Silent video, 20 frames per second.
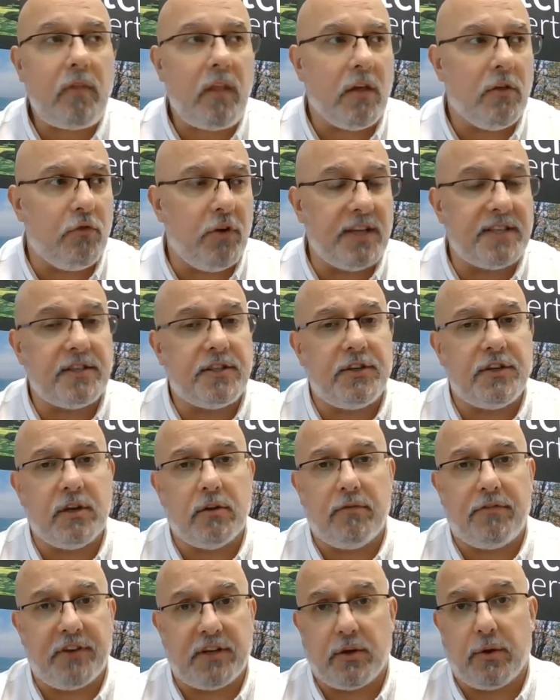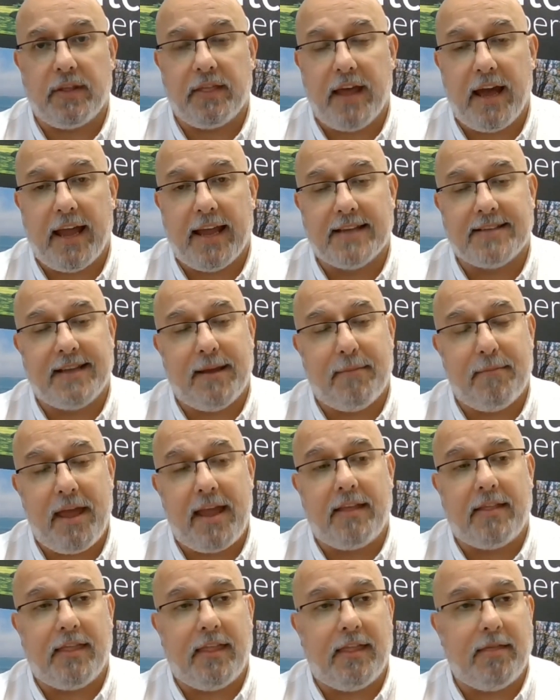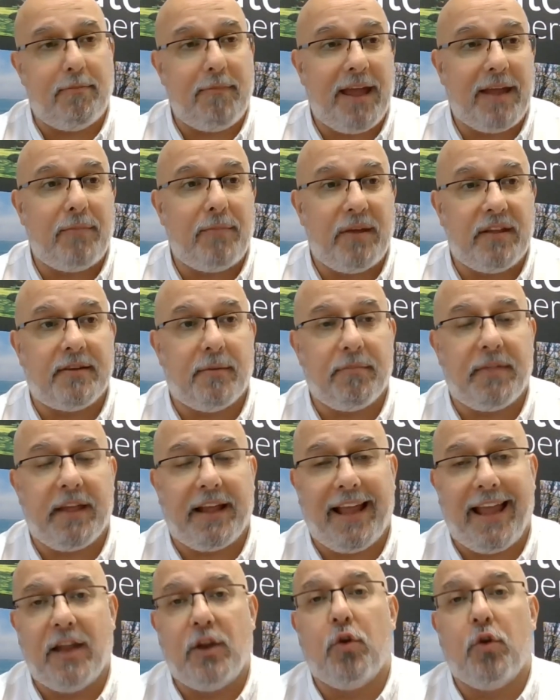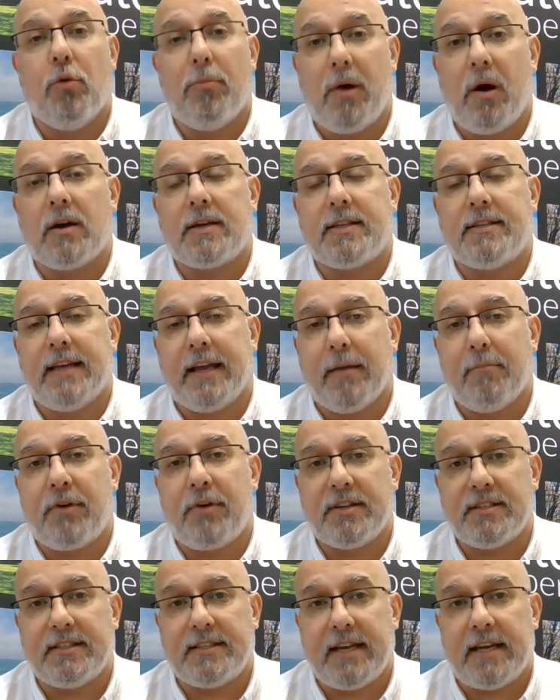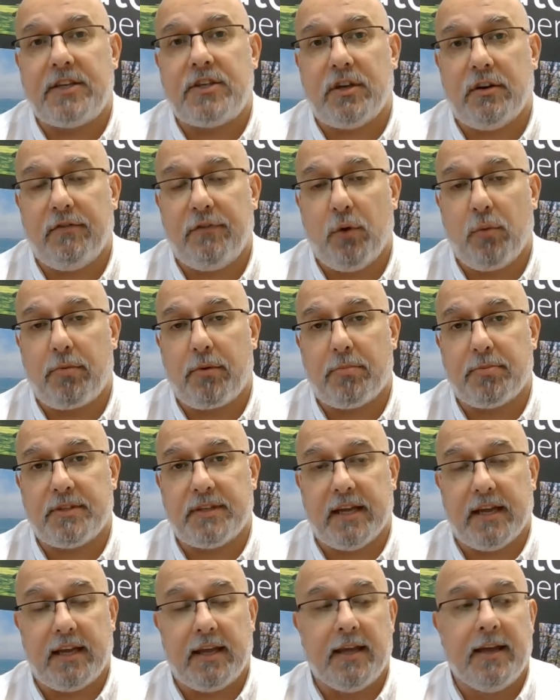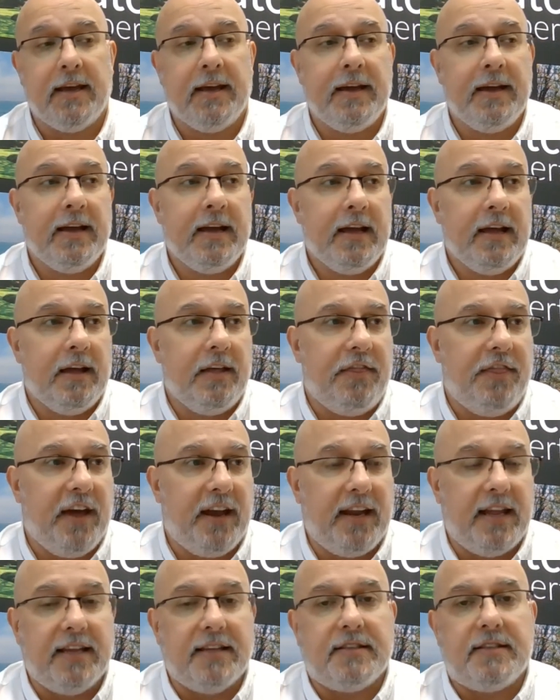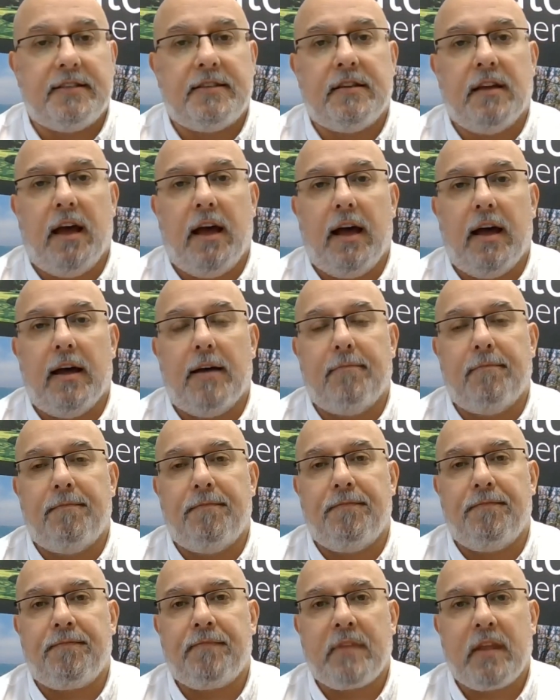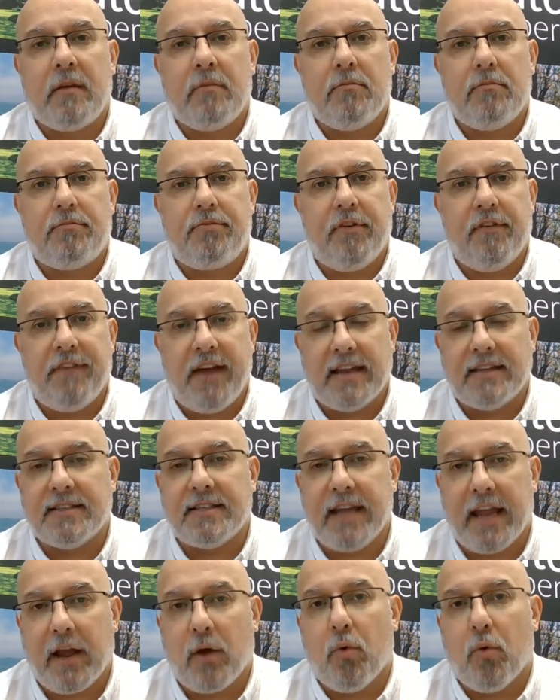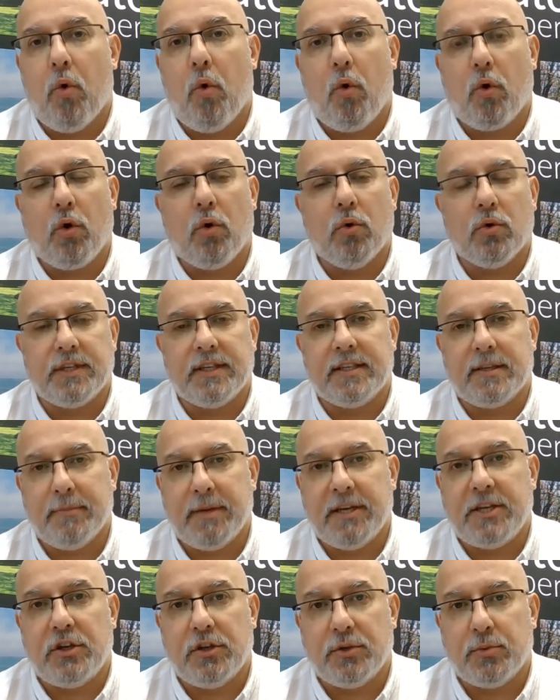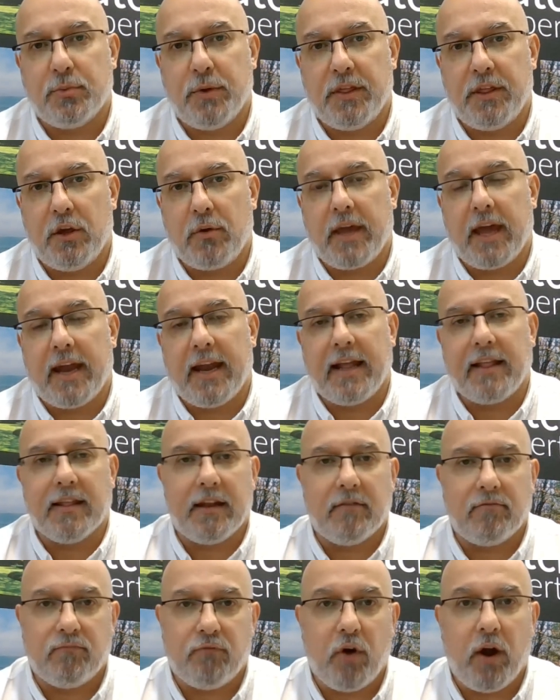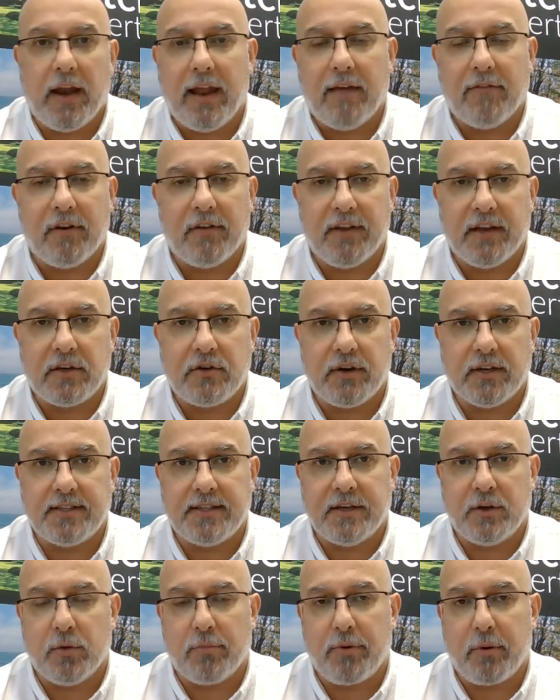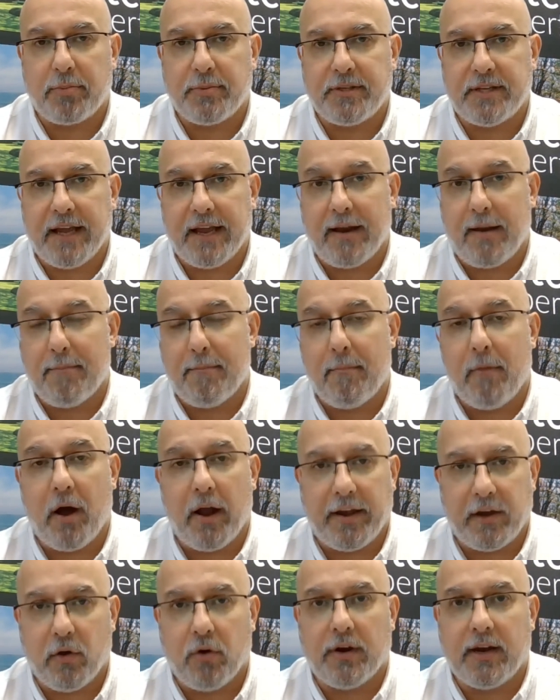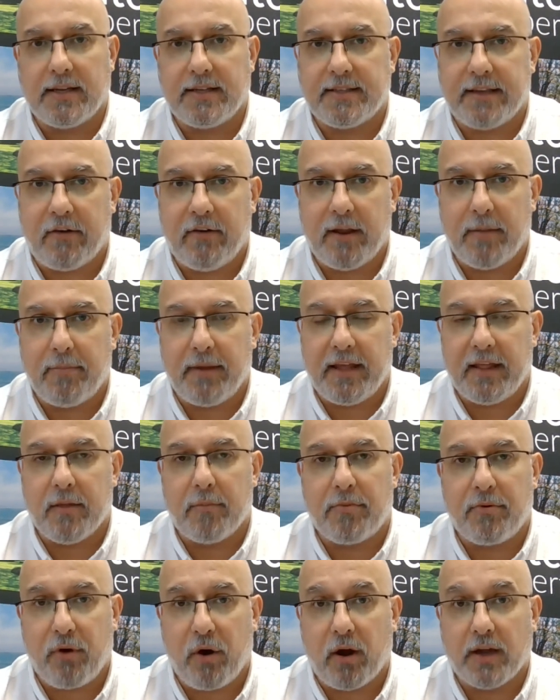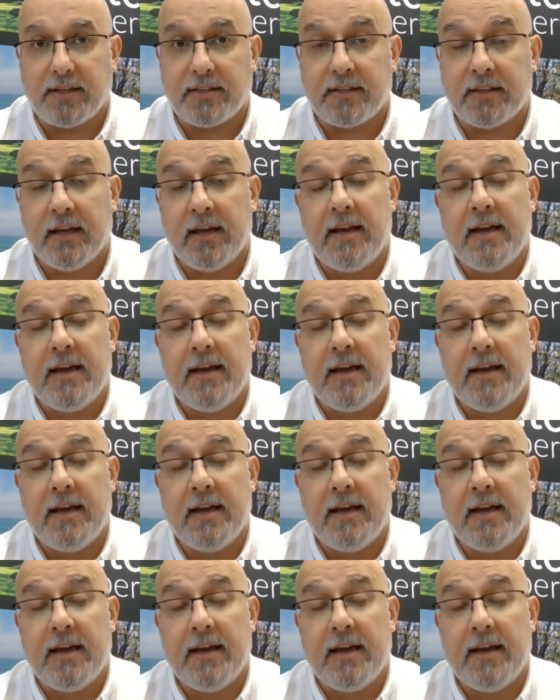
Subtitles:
The reason for doing that is it may be something in your marketing and presentation of your property that is preventing or causing some issues with you getting the right level of interest in your property. It might not necessarily be the price.